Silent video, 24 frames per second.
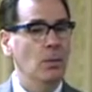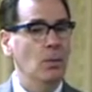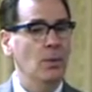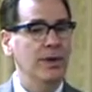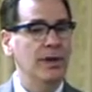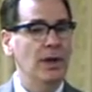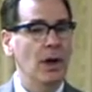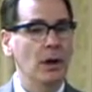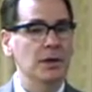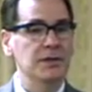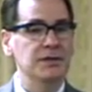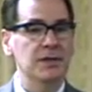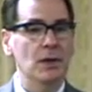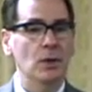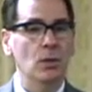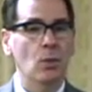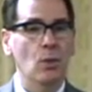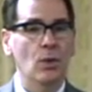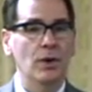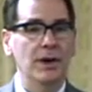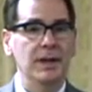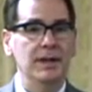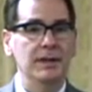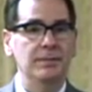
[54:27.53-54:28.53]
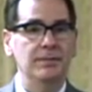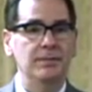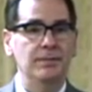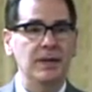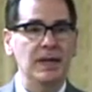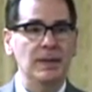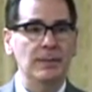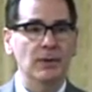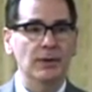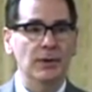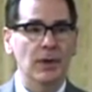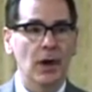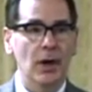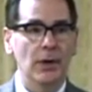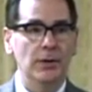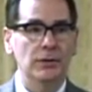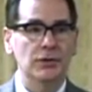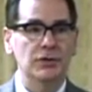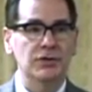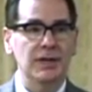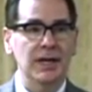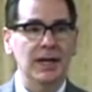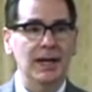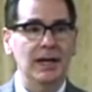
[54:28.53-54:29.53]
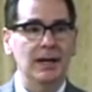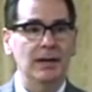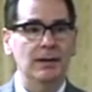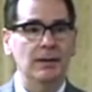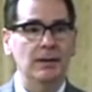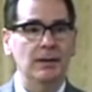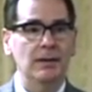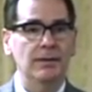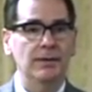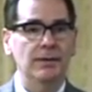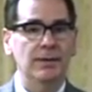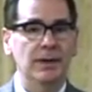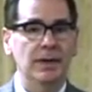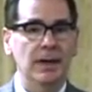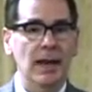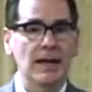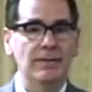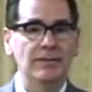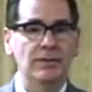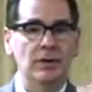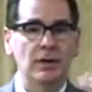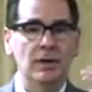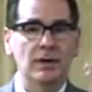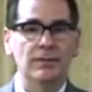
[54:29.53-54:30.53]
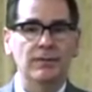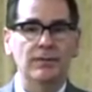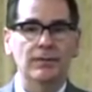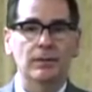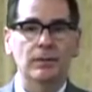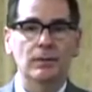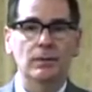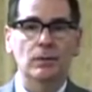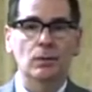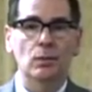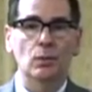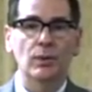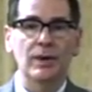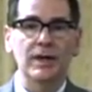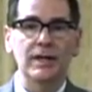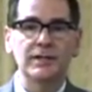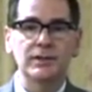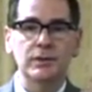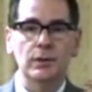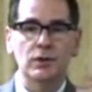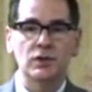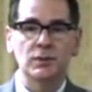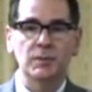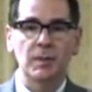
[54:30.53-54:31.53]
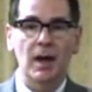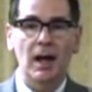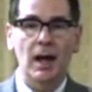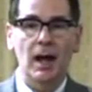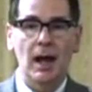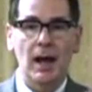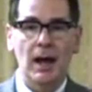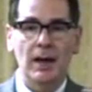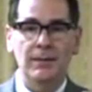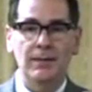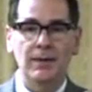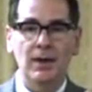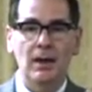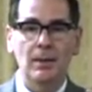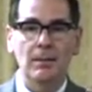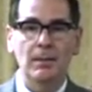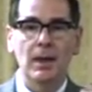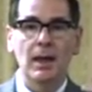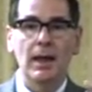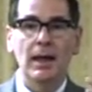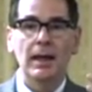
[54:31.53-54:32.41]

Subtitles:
we also wanted people to understand the level of research behind them.